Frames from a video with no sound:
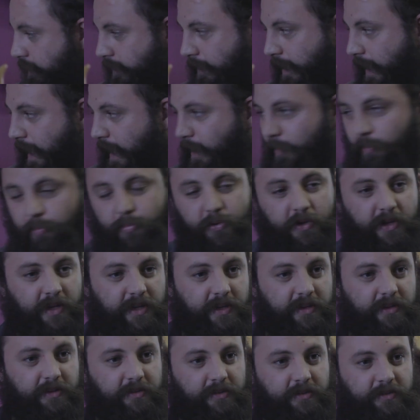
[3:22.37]
The amp
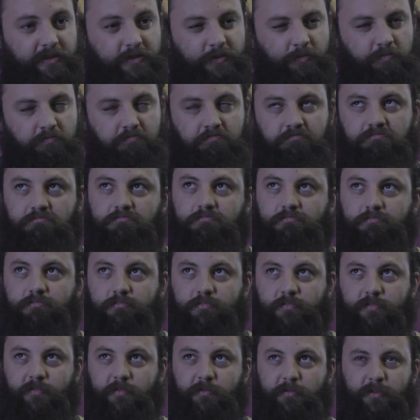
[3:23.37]
is
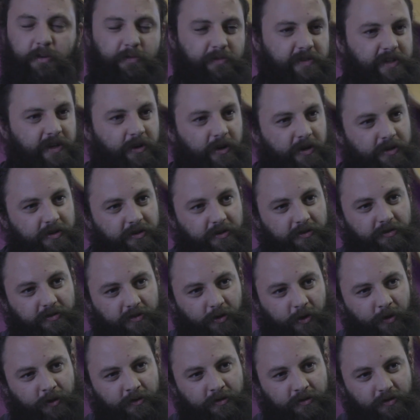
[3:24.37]
50 odd years
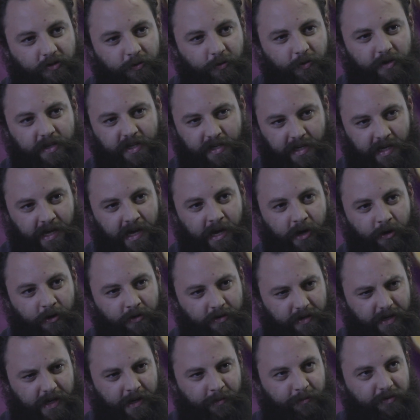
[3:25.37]
old, so we
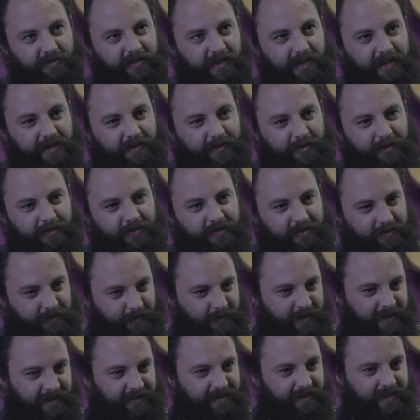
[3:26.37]
allow amps like this,
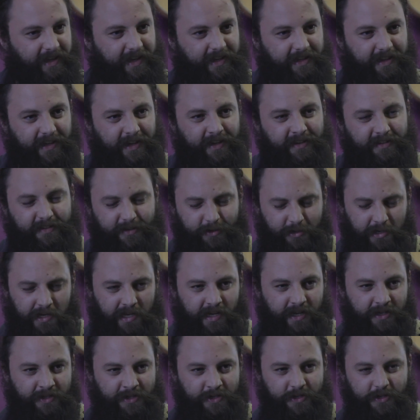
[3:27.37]
things like that, they're
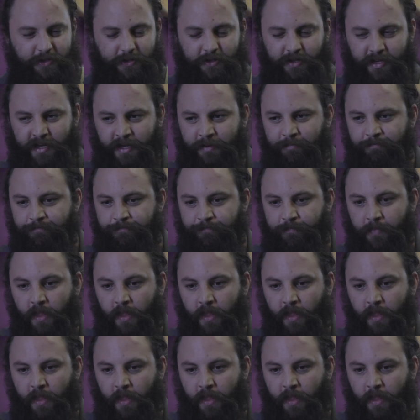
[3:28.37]
allowed to do that.